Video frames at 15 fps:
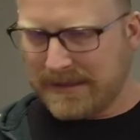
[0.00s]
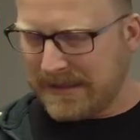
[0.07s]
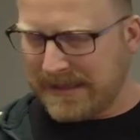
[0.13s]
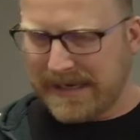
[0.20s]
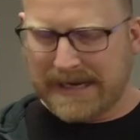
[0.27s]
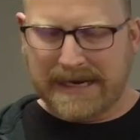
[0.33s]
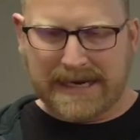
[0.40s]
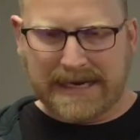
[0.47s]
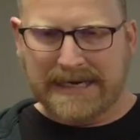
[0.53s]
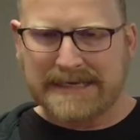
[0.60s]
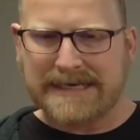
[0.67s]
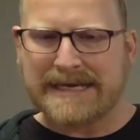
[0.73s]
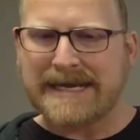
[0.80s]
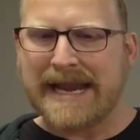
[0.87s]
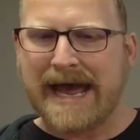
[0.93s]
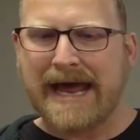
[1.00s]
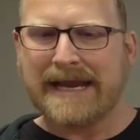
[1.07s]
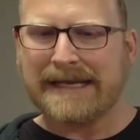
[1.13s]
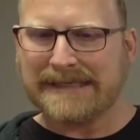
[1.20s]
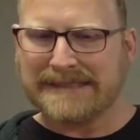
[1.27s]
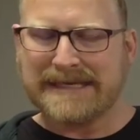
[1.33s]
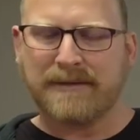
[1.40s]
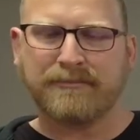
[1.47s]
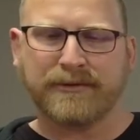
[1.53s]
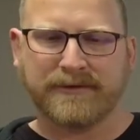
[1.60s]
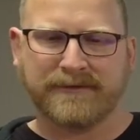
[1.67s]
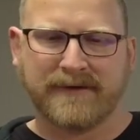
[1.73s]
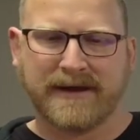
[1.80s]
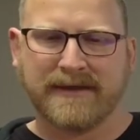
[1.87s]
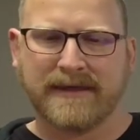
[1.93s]
he did not
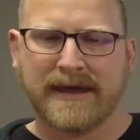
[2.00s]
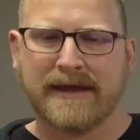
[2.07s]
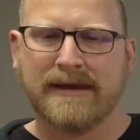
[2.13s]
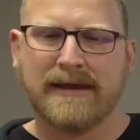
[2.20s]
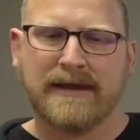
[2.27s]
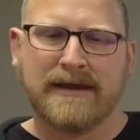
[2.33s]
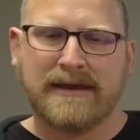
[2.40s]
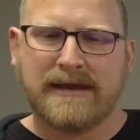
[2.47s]
exemplify that.